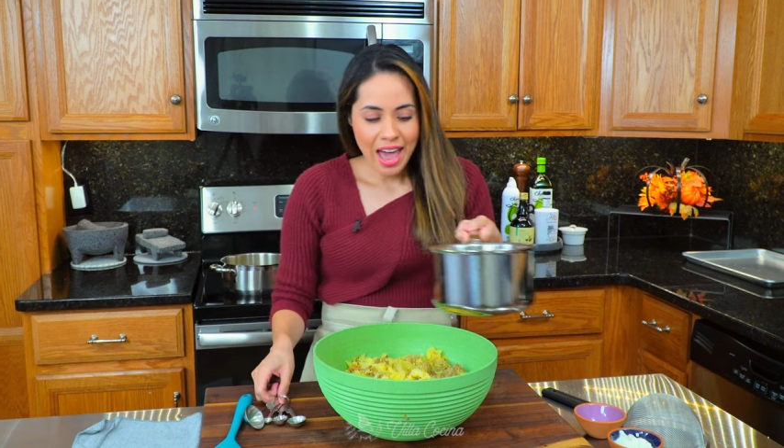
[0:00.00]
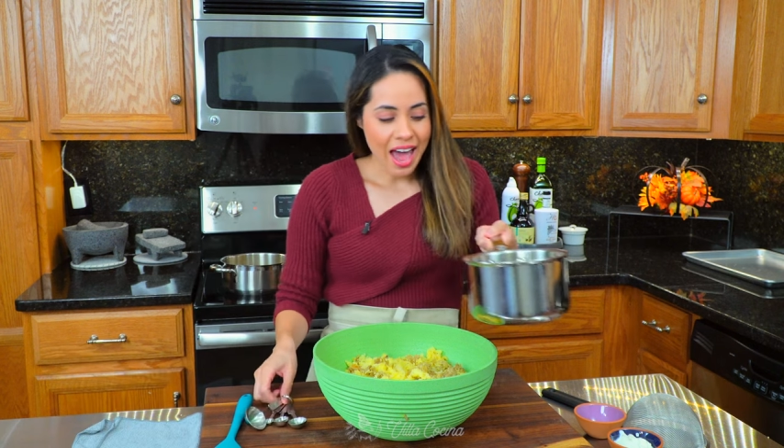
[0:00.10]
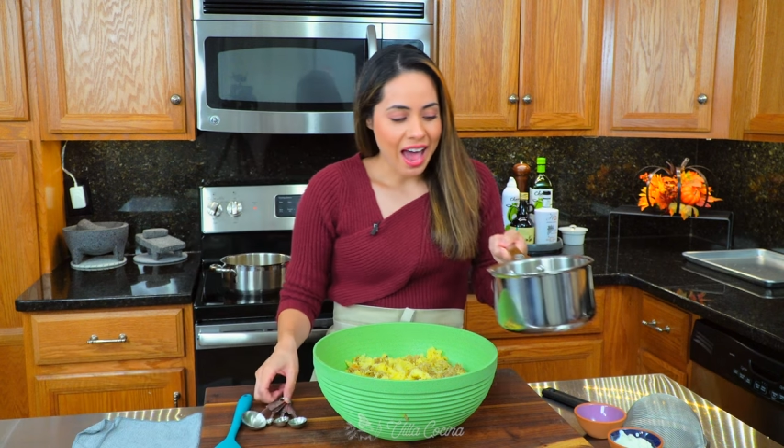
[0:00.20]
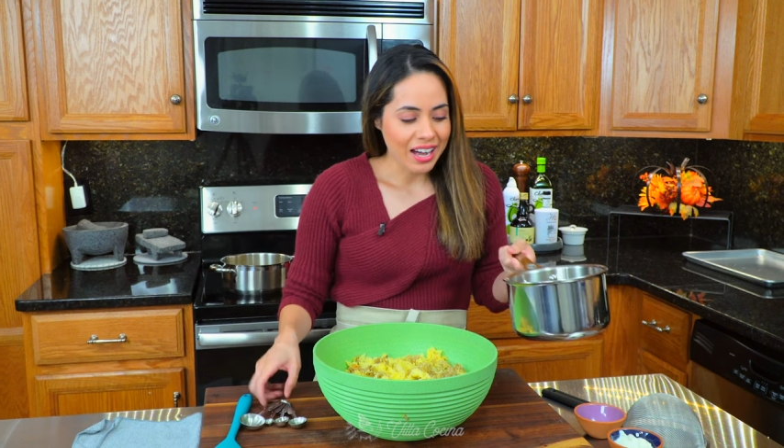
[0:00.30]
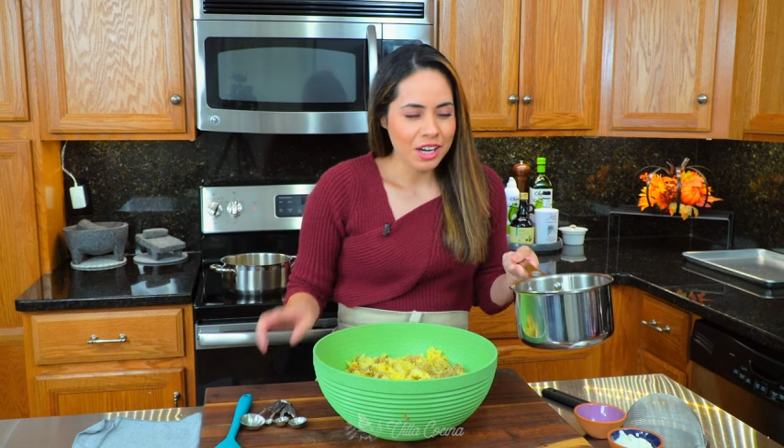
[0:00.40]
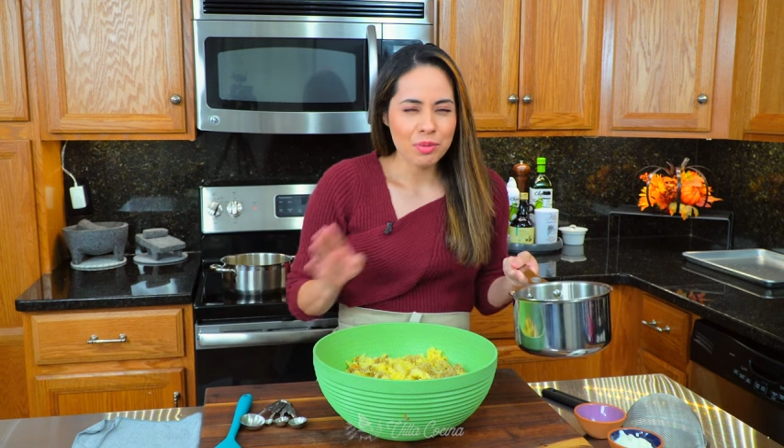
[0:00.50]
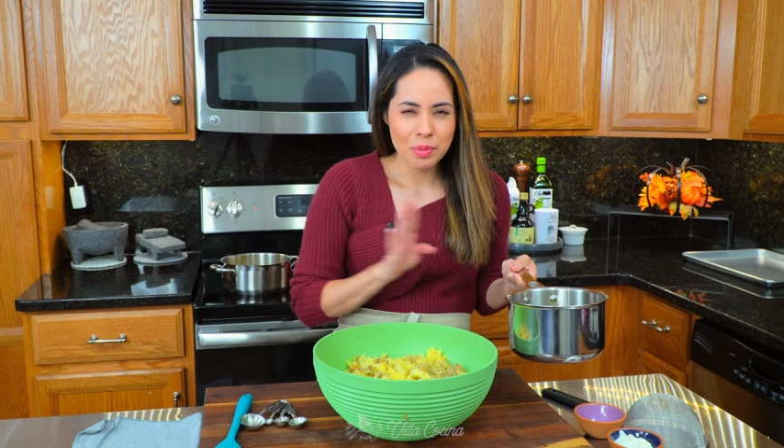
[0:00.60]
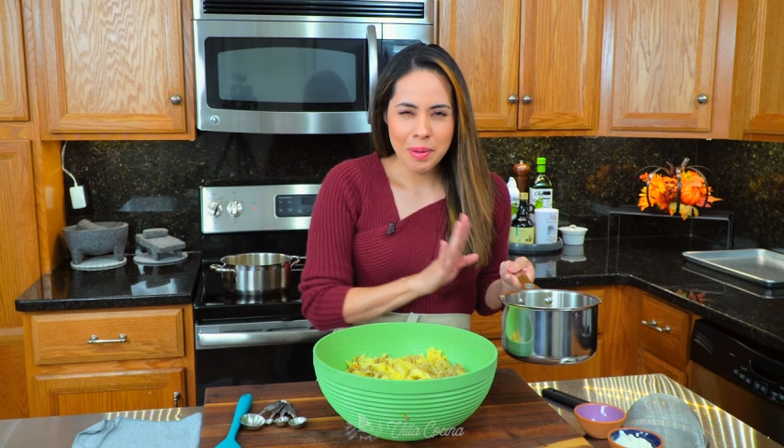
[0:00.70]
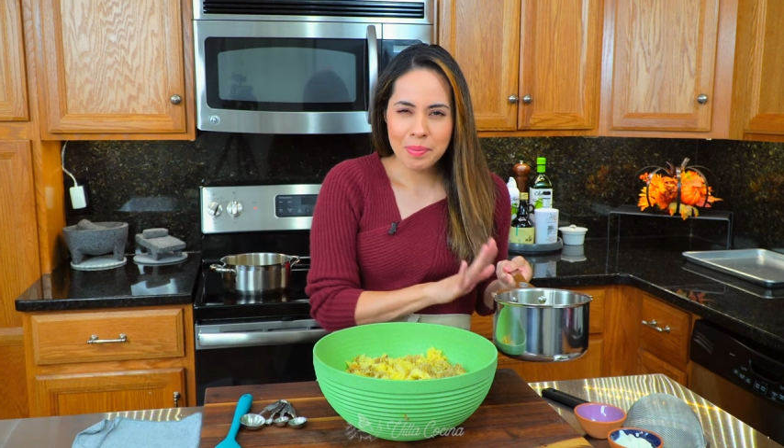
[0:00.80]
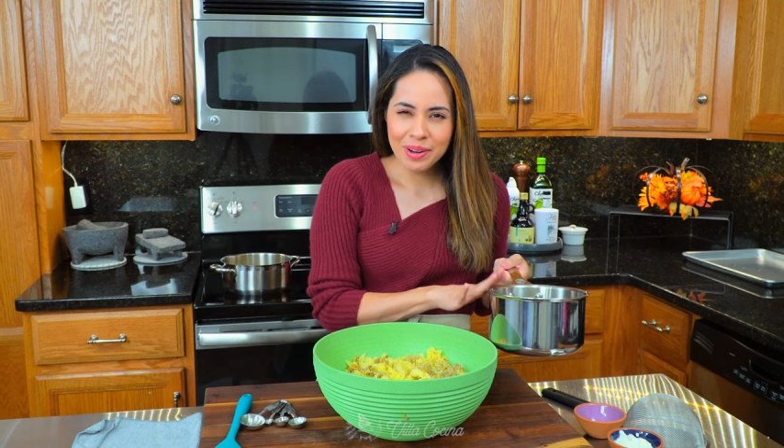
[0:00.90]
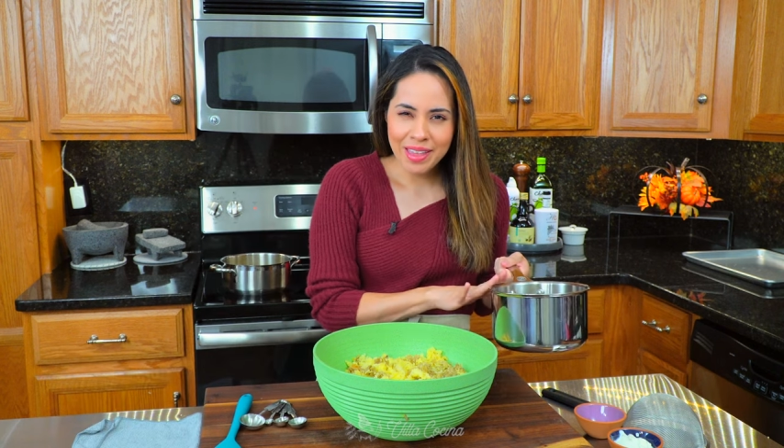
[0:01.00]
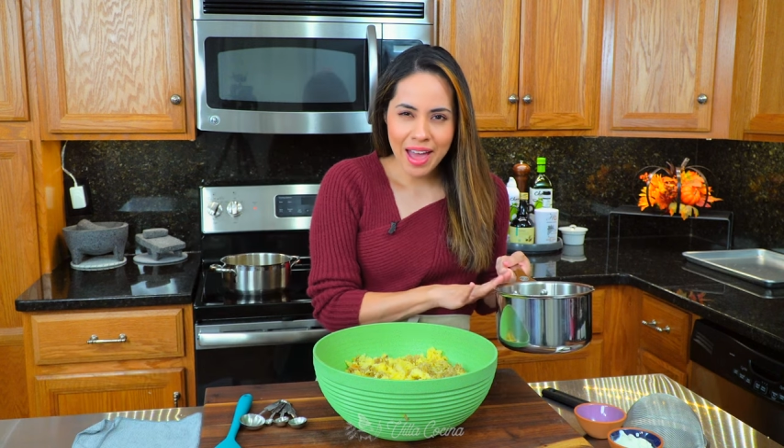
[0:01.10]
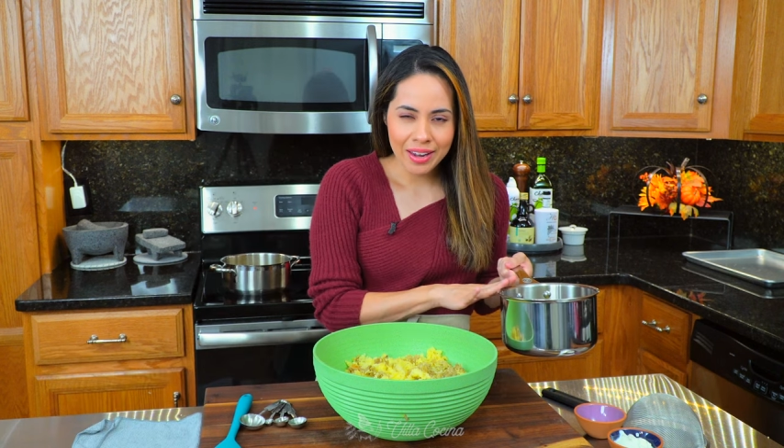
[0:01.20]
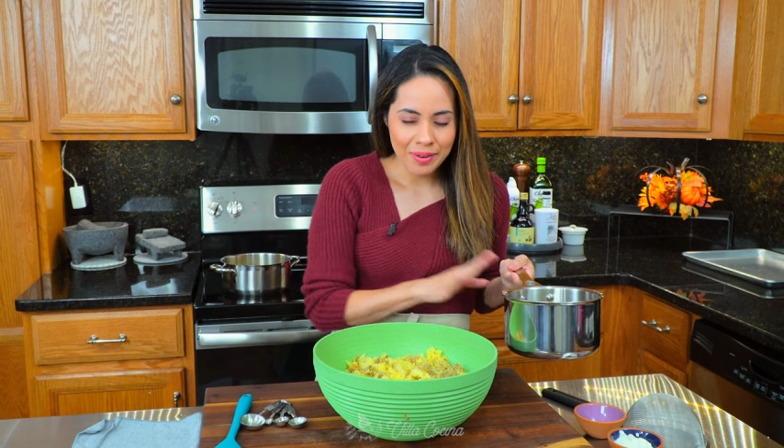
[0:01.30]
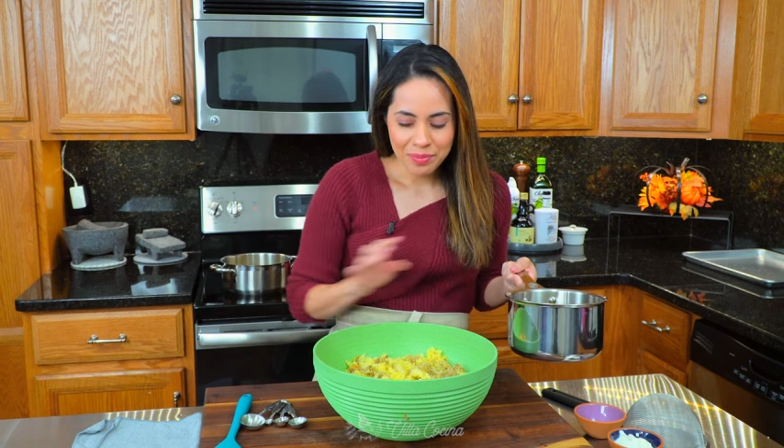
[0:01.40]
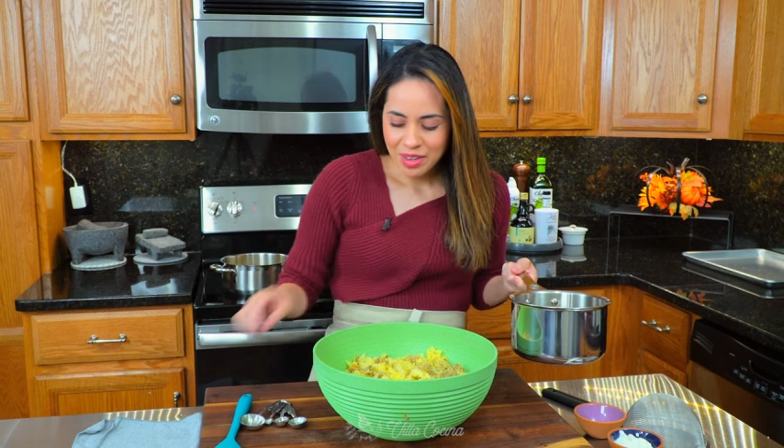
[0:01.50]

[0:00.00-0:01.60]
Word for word: Add in, remember that